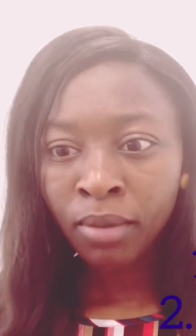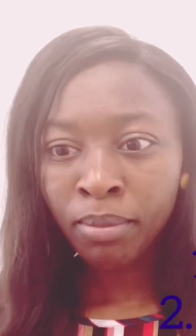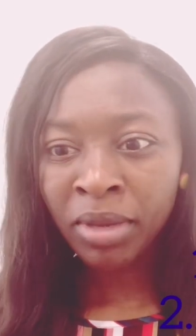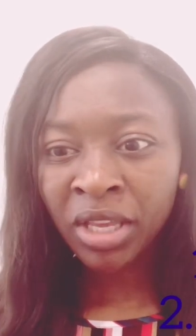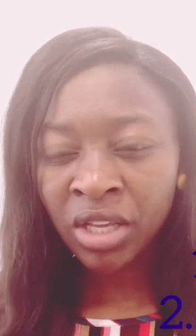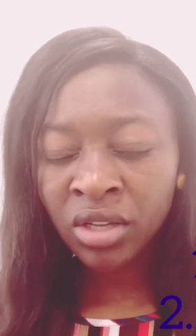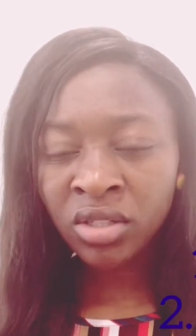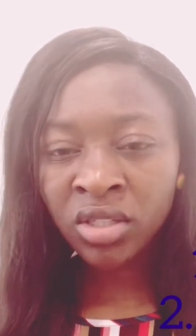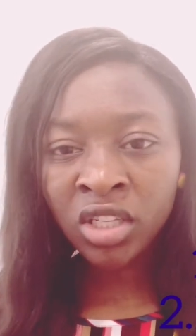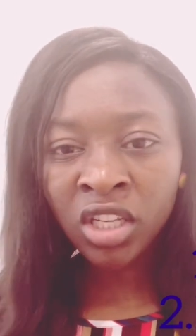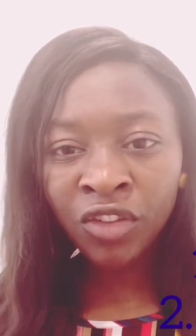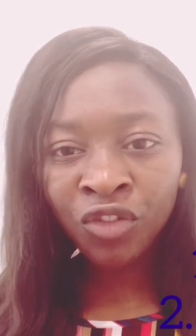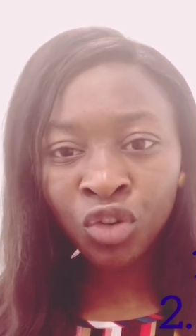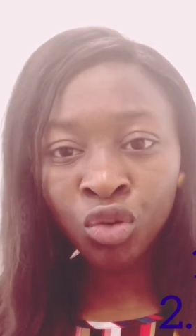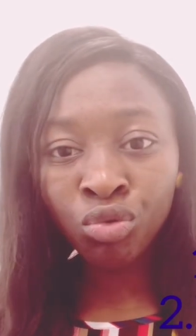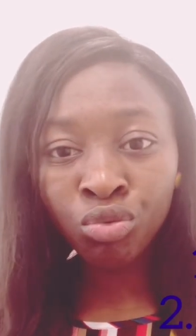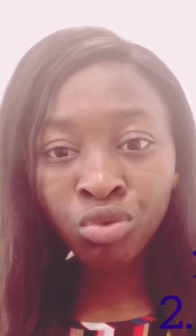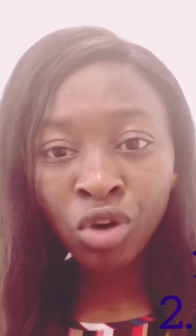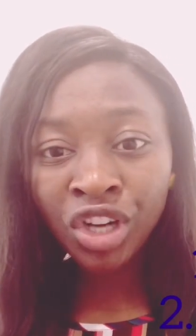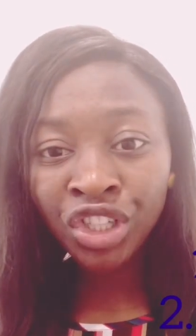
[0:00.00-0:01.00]
Because if
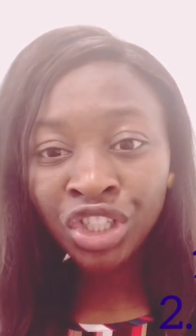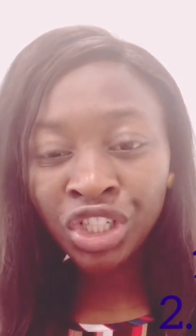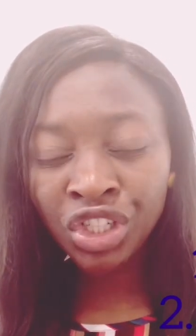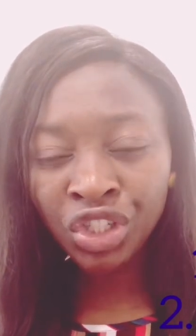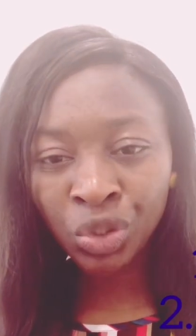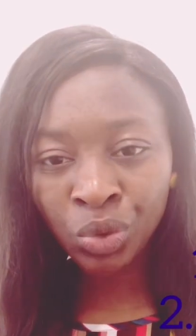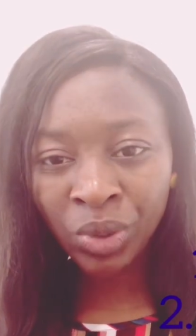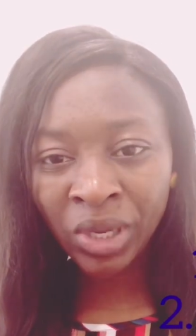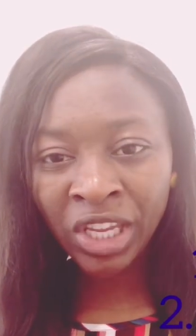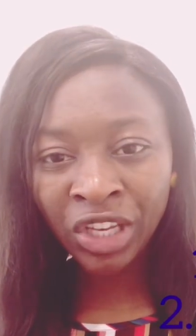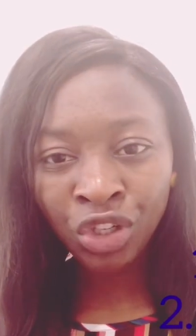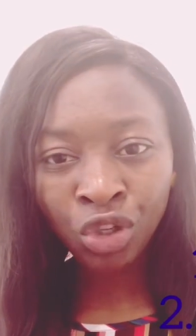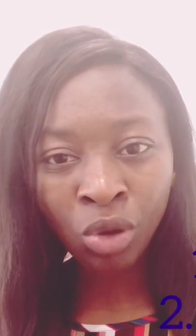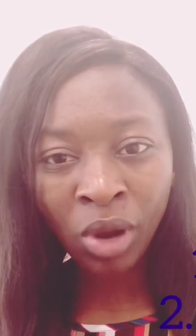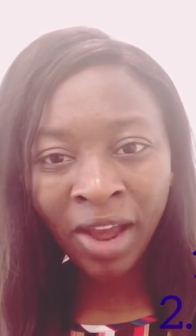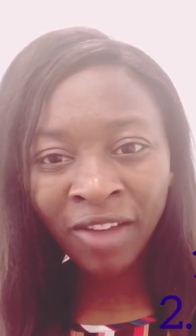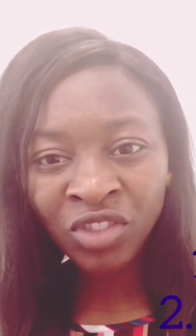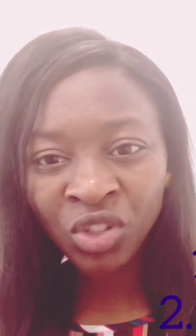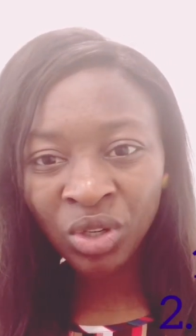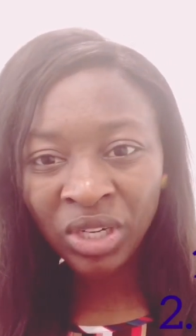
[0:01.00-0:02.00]
you rush into it, you
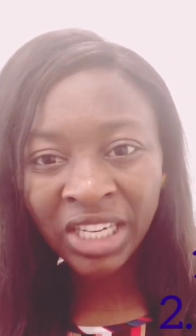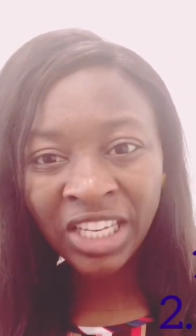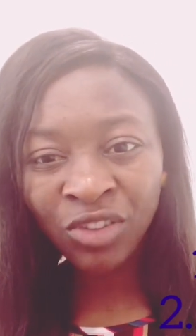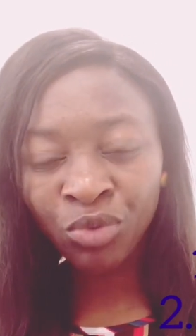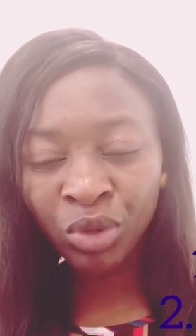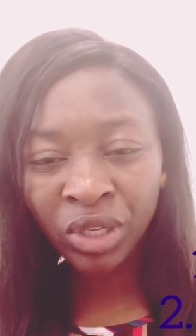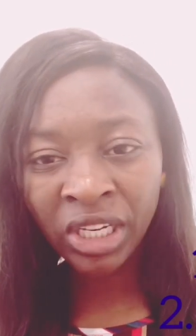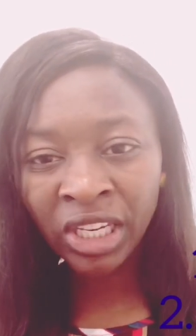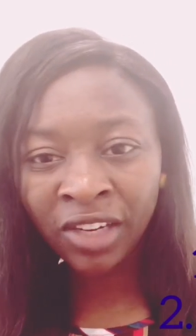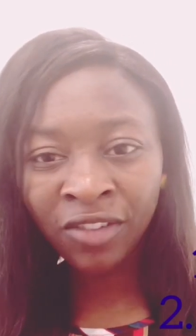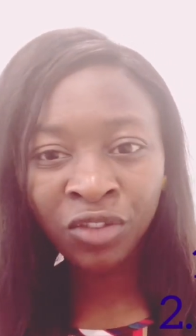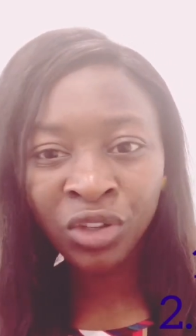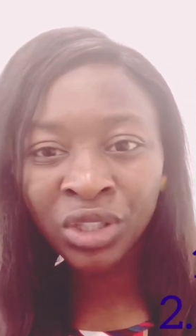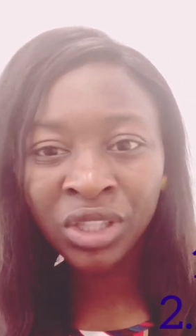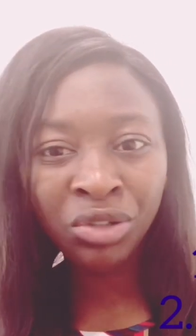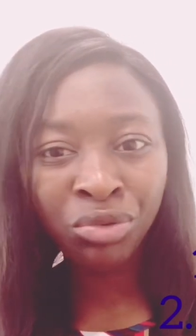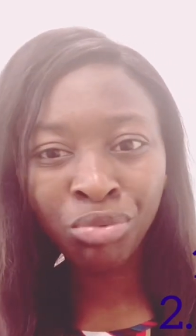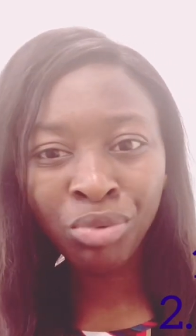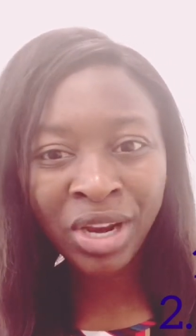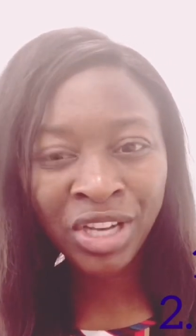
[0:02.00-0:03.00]
have to live with it for
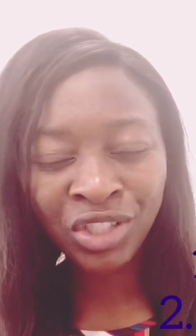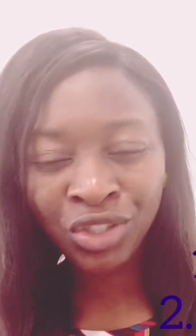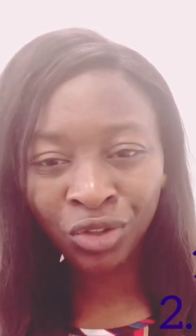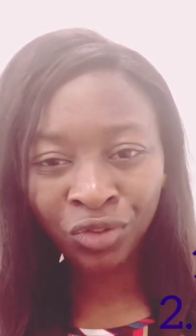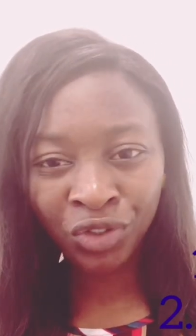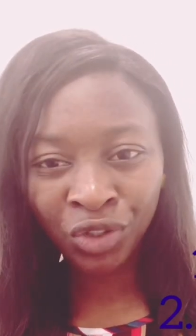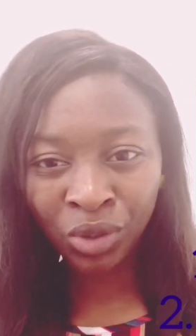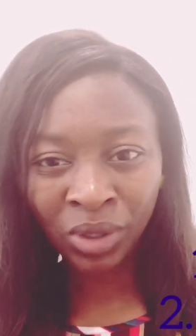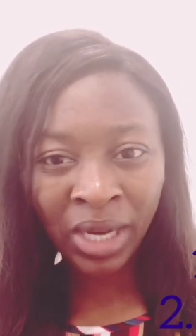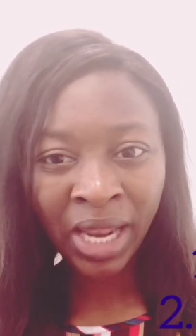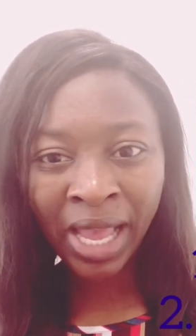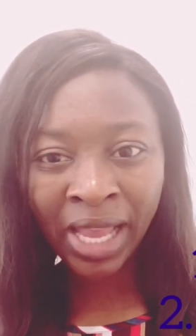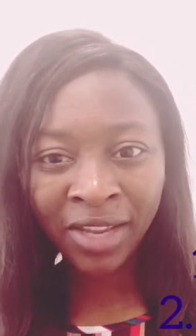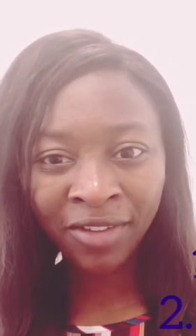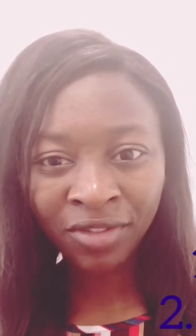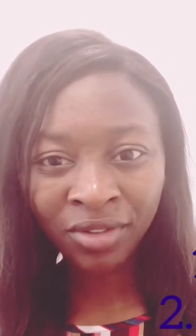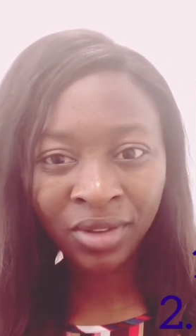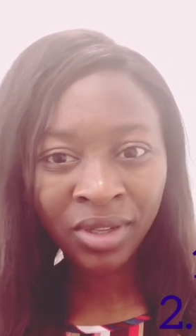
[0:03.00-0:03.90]
the rest of your life.